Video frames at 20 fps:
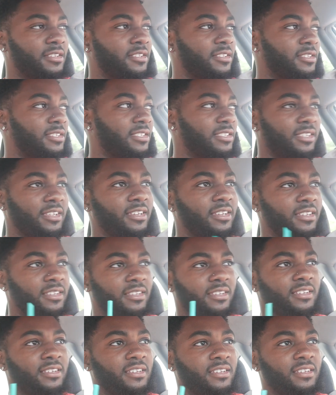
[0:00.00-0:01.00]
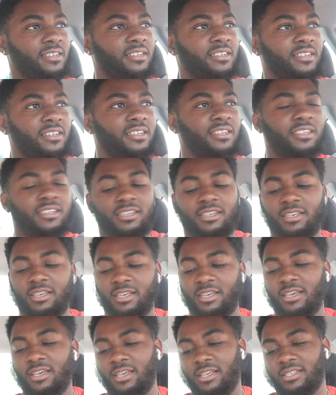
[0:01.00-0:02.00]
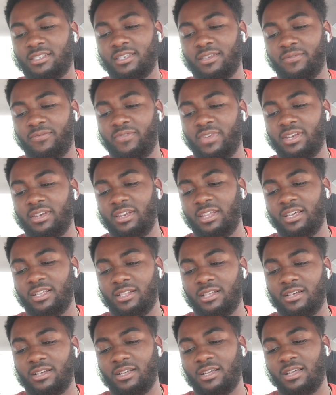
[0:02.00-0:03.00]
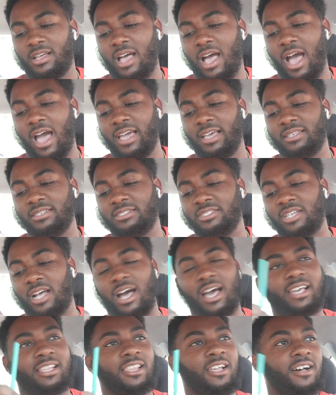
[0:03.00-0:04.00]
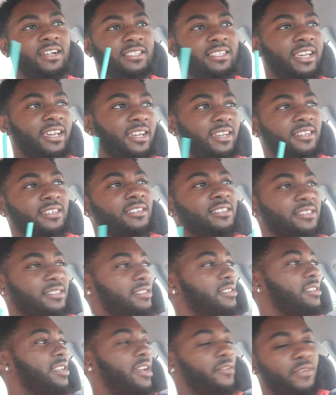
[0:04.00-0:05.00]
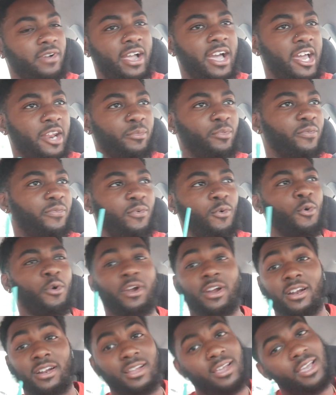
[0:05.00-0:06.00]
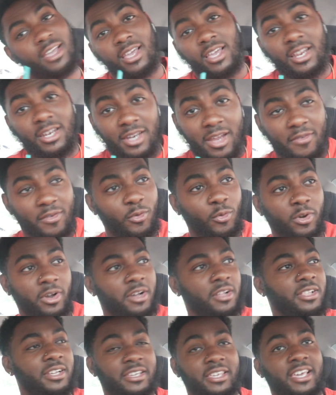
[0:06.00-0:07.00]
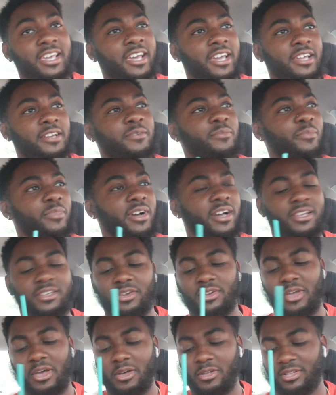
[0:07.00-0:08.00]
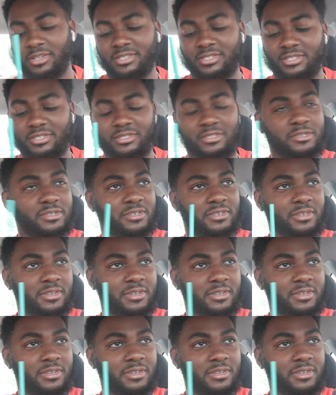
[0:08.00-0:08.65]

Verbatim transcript: Let's see. It's a vanilla iced chai latte. Never had it before. Never will again, but you know, it's...